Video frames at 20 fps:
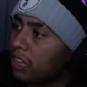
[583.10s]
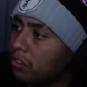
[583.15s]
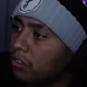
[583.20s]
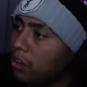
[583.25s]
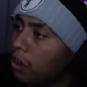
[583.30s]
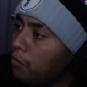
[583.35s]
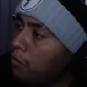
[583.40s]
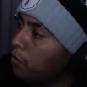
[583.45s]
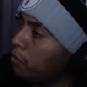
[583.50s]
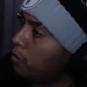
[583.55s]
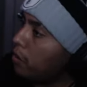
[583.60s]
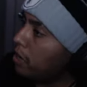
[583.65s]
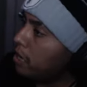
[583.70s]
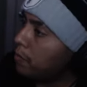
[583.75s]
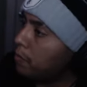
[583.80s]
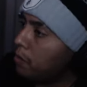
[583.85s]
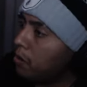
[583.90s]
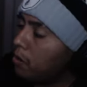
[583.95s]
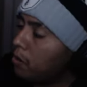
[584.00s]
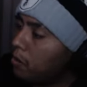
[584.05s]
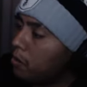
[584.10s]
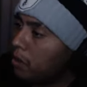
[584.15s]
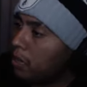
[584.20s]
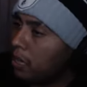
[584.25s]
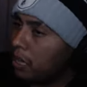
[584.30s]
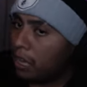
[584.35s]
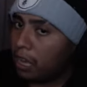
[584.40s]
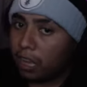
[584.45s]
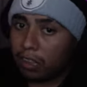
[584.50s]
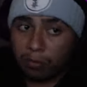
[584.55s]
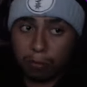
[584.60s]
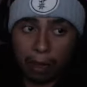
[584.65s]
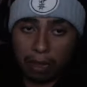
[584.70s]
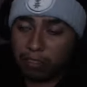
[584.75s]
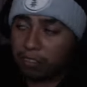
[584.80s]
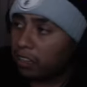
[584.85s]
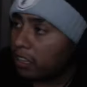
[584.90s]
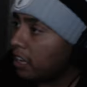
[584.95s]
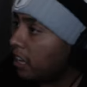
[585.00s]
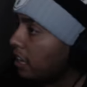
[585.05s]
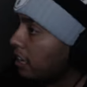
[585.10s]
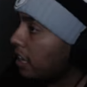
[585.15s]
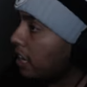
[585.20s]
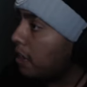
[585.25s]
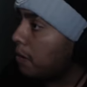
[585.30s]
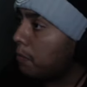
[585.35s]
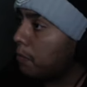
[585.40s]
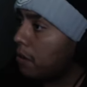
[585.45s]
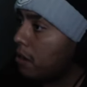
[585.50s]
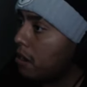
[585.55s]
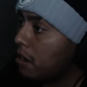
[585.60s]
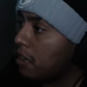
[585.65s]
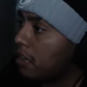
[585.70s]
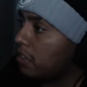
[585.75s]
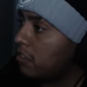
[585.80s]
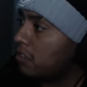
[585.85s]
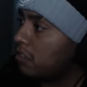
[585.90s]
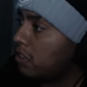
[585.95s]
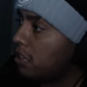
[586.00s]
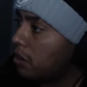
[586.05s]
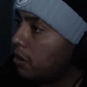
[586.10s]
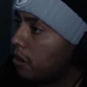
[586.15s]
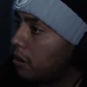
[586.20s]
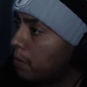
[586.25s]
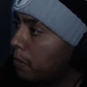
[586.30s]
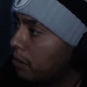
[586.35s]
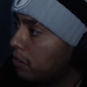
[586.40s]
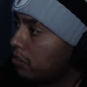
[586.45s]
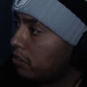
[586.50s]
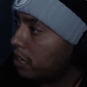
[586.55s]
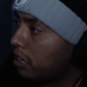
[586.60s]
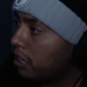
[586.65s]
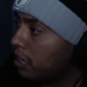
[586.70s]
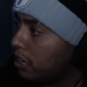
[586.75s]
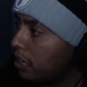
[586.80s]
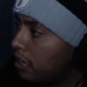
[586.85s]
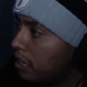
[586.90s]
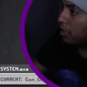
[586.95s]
tough already, bro. Hey, it's about to kick in, bro. It's literally about to kick in.